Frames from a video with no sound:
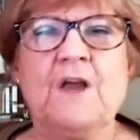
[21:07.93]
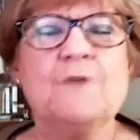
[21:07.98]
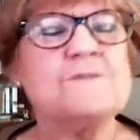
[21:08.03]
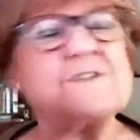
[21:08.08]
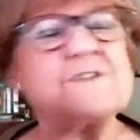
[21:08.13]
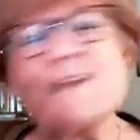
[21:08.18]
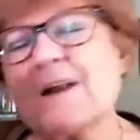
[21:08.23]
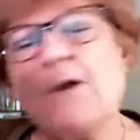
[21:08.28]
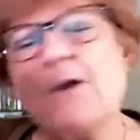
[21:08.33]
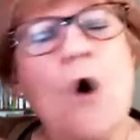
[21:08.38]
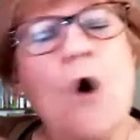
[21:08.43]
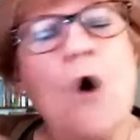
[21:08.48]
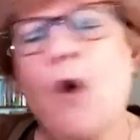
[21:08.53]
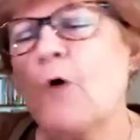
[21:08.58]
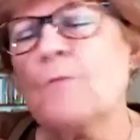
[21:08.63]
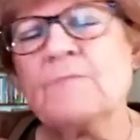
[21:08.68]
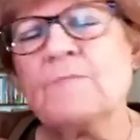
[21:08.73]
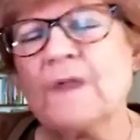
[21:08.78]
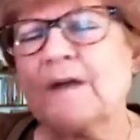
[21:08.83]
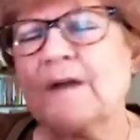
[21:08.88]
It's not a
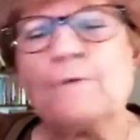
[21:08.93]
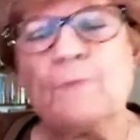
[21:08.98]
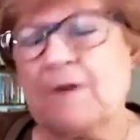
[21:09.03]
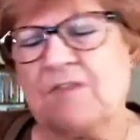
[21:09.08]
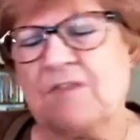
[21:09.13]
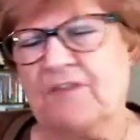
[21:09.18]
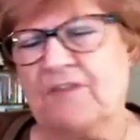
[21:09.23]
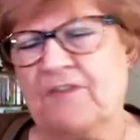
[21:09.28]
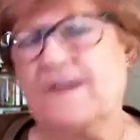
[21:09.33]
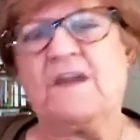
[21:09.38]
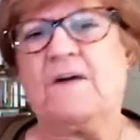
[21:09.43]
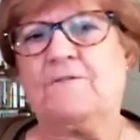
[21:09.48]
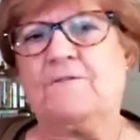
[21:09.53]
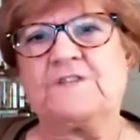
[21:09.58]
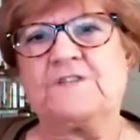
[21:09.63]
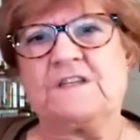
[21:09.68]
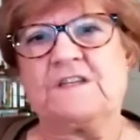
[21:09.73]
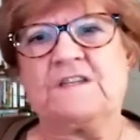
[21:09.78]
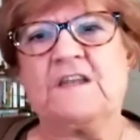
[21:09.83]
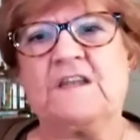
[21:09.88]
home like we think of
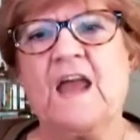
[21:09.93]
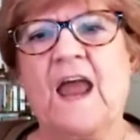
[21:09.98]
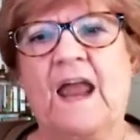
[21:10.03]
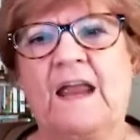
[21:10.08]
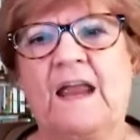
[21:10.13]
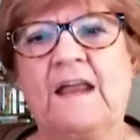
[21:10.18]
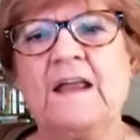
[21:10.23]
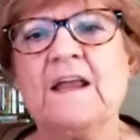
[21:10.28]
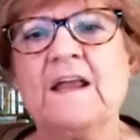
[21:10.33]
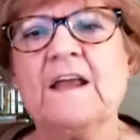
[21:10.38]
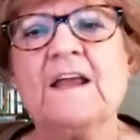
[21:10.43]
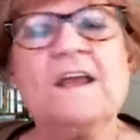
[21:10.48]
today.